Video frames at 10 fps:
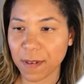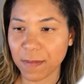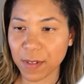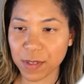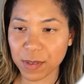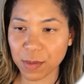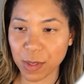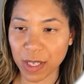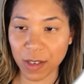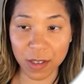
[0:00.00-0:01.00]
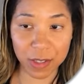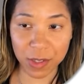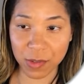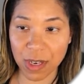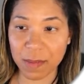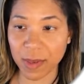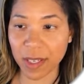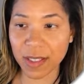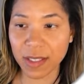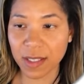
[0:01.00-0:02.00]
First, we'll add ARIA described
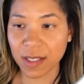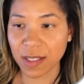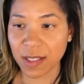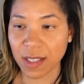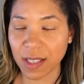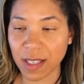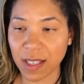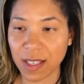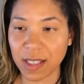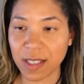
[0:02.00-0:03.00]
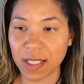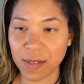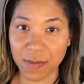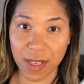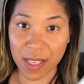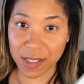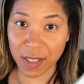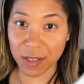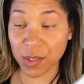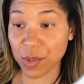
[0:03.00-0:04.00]
by, and if
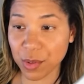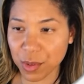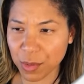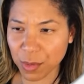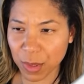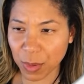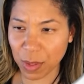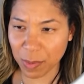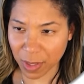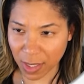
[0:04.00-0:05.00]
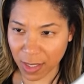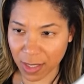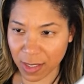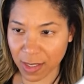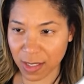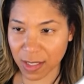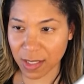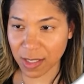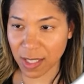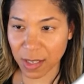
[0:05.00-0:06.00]
hasError is true, we will apply
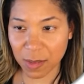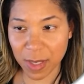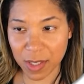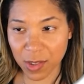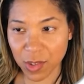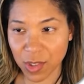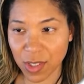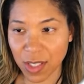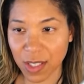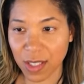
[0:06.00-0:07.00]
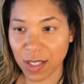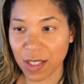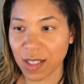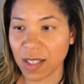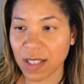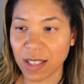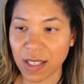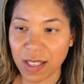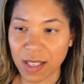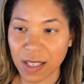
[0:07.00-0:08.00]
the error message.
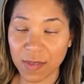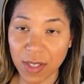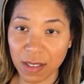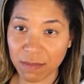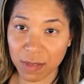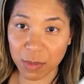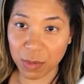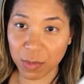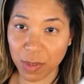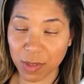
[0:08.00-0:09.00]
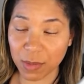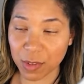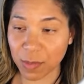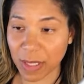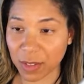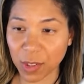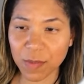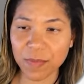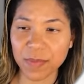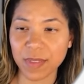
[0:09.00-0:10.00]
And if not, we'll return back null.
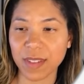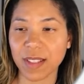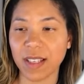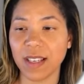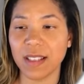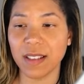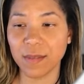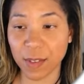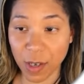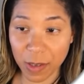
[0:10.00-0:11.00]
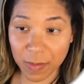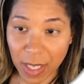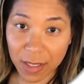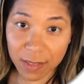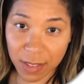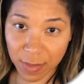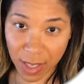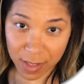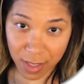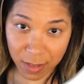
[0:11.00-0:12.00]
And for ARIA invalid, if
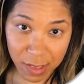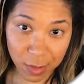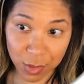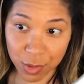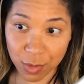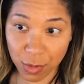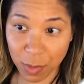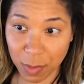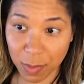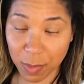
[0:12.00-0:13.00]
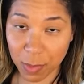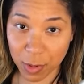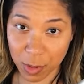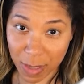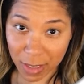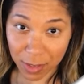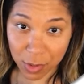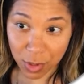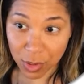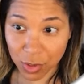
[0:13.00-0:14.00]
hasError equals true, we'll return back the
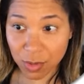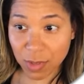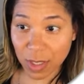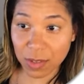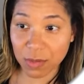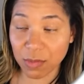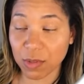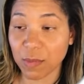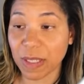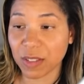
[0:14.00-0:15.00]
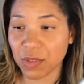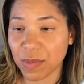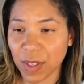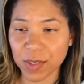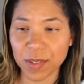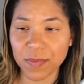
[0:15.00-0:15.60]
string true, else return back the string false.